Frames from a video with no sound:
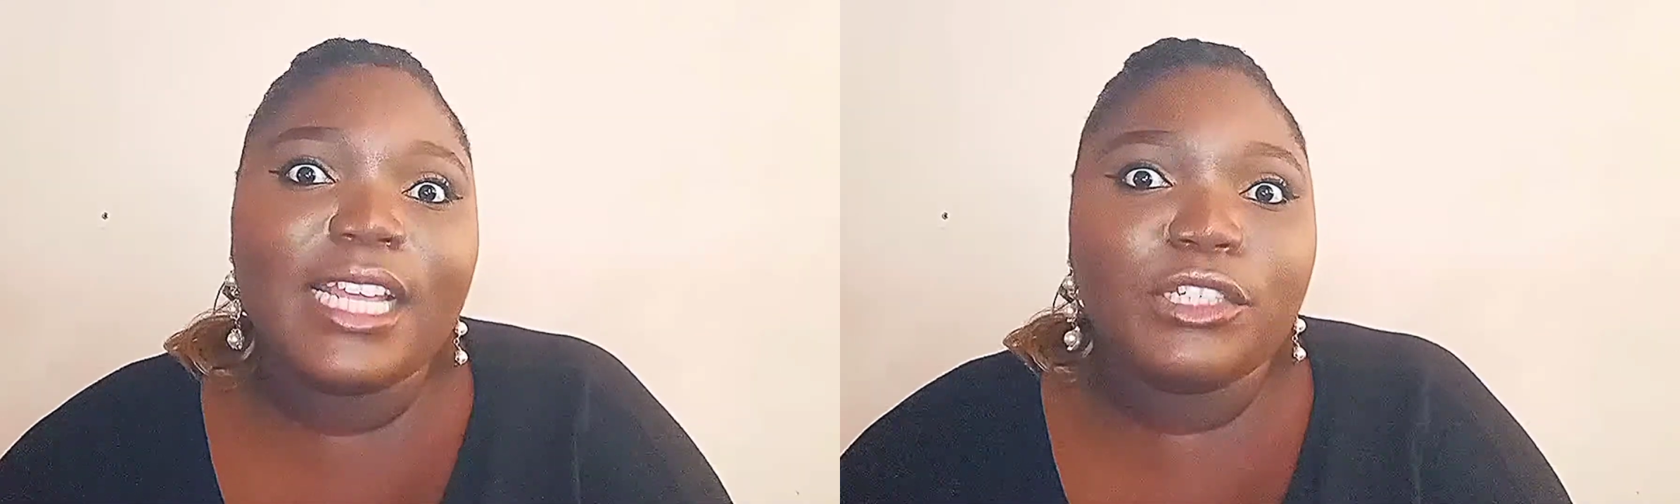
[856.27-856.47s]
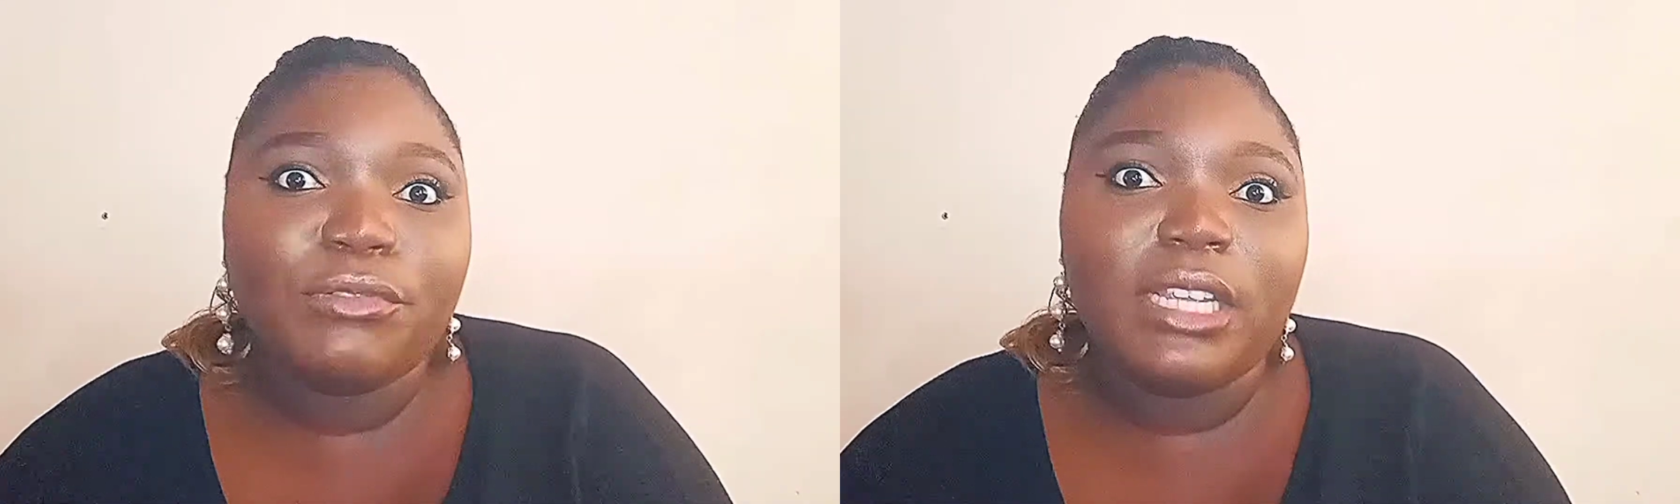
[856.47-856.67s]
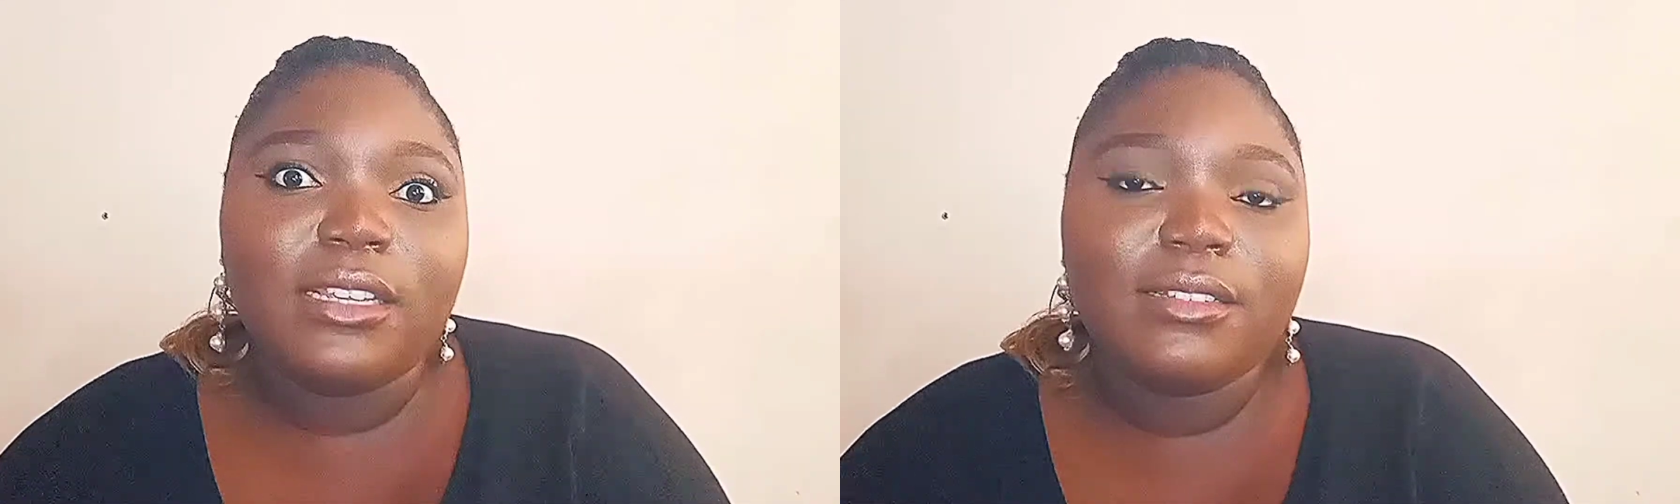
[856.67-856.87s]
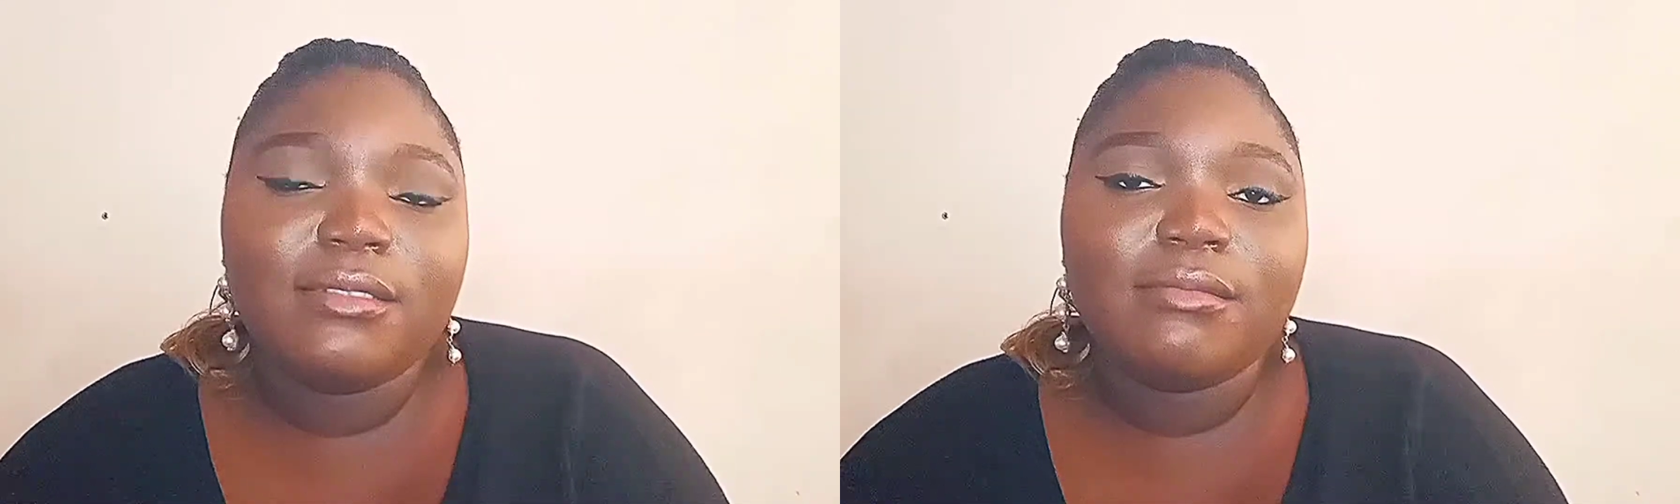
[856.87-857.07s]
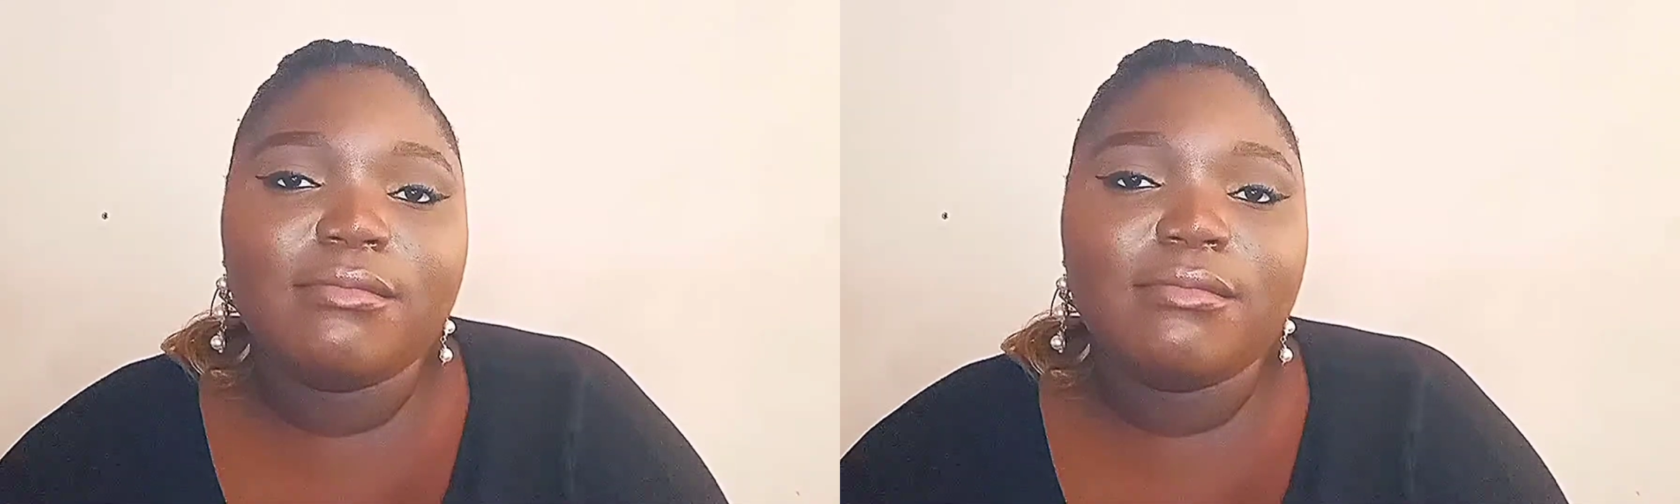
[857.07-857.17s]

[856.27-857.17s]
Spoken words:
like a tree